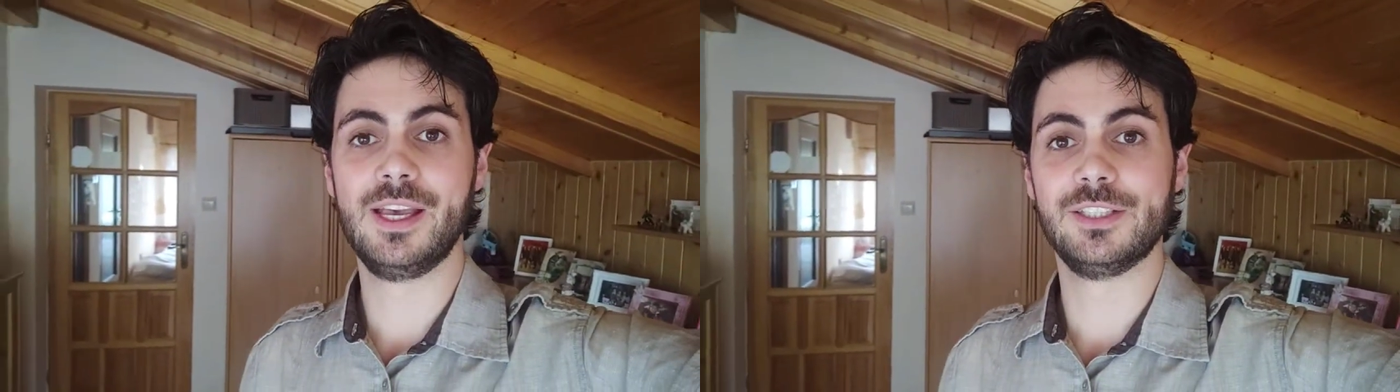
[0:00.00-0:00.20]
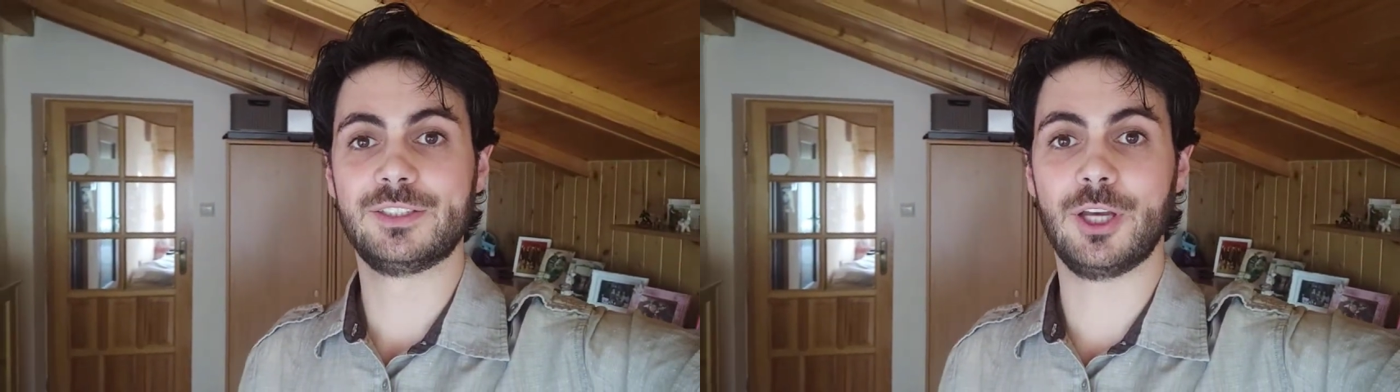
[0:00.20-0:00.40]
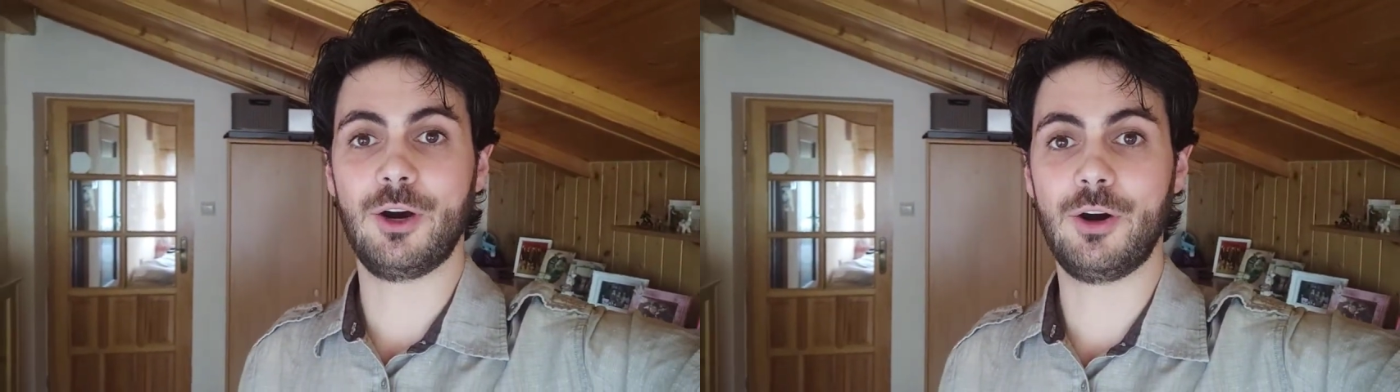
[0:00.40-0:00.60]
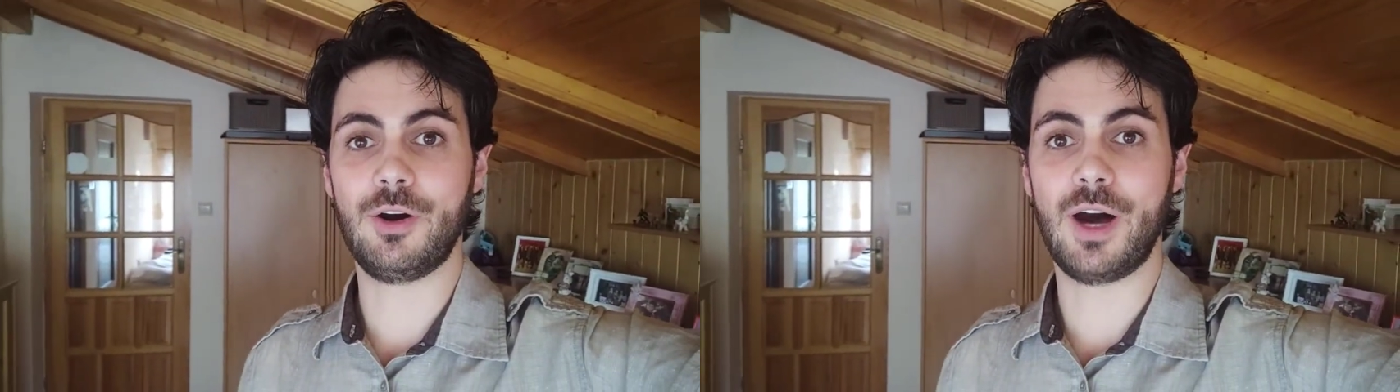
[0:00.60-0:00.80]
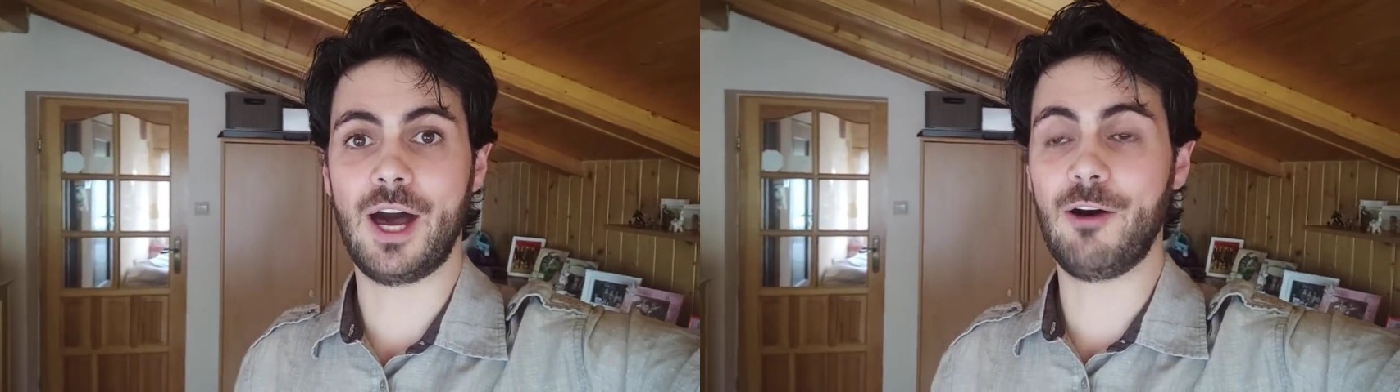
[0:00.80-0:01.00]

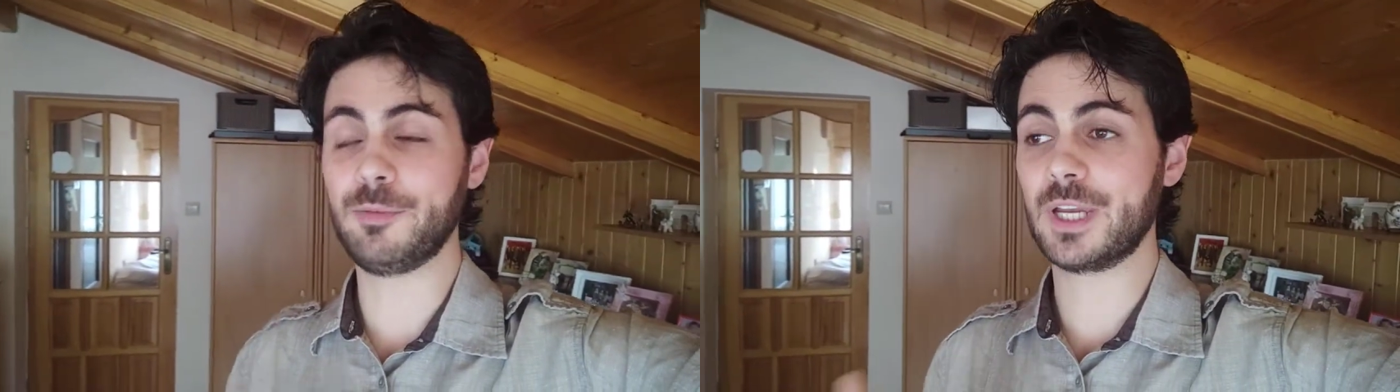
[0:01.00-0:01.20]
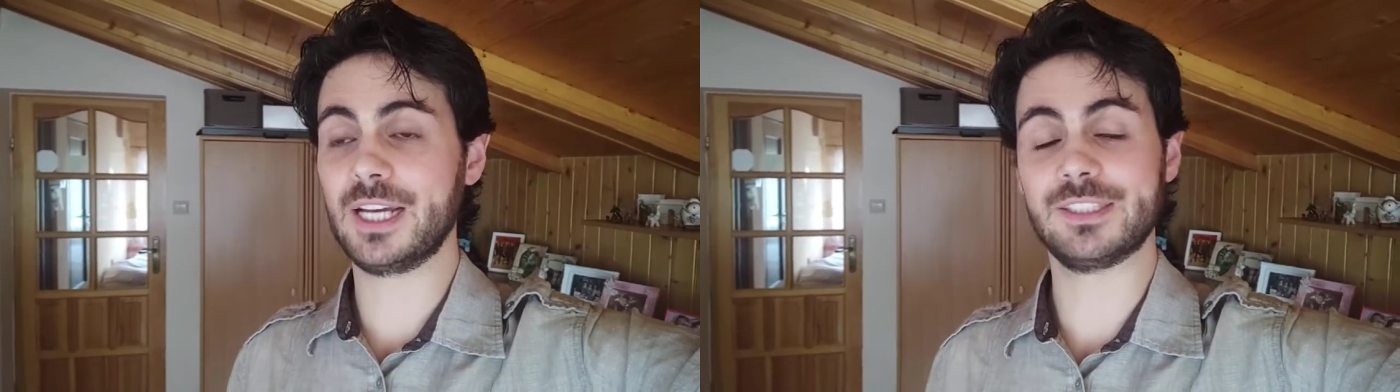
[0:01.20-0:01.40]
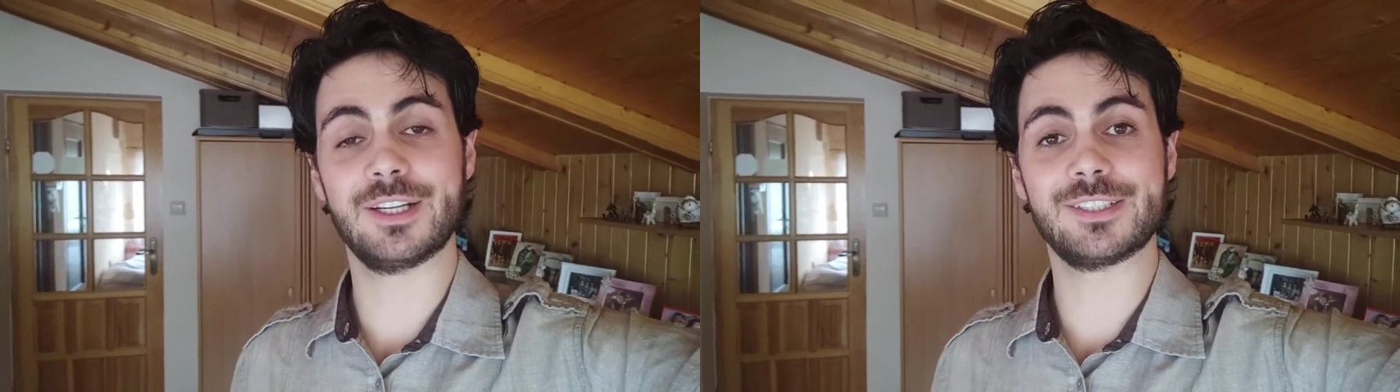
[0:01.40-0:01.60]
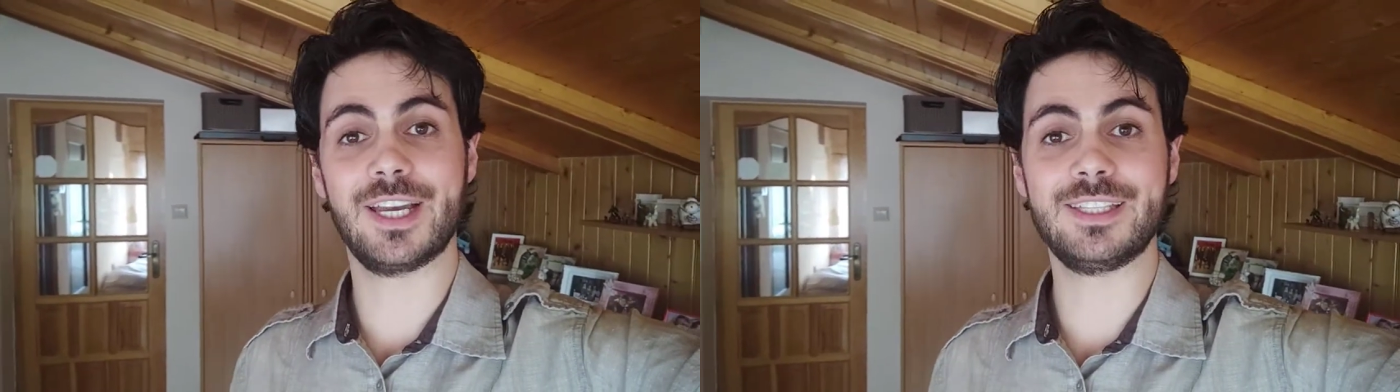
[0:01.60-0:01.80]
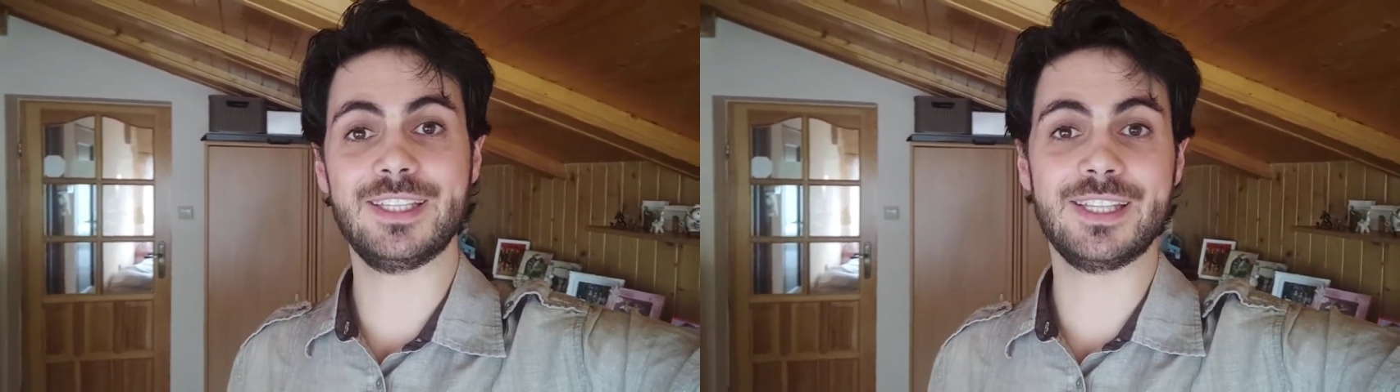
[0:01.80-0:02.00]
So I hope you guys are
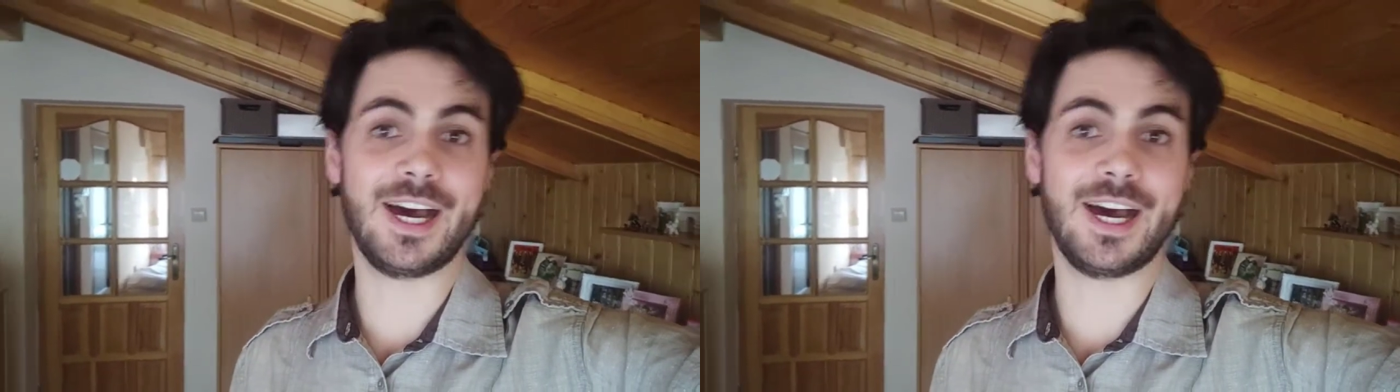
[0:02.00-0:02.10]
excited.